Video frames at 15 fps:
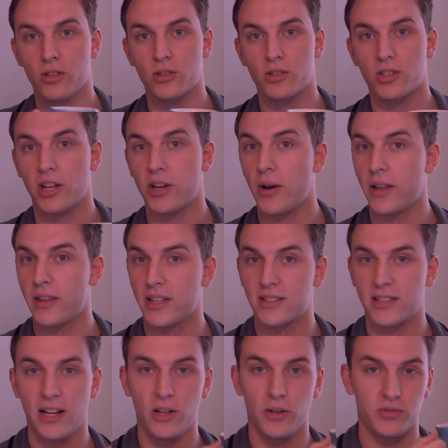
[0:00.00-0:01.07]
Because I know how the
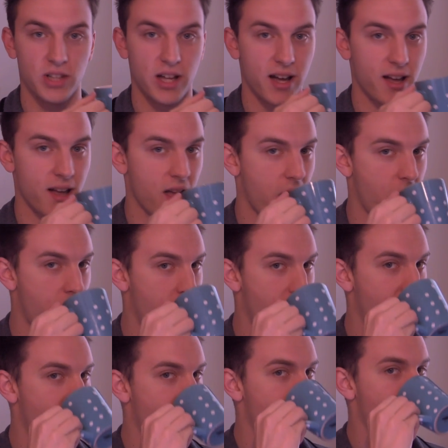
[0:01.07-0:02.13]
internet loves that. But I
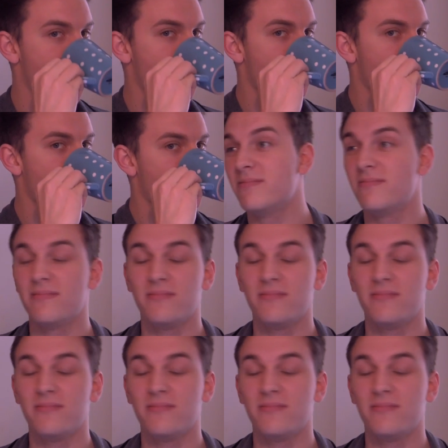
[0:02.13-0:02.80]
pointed it out now.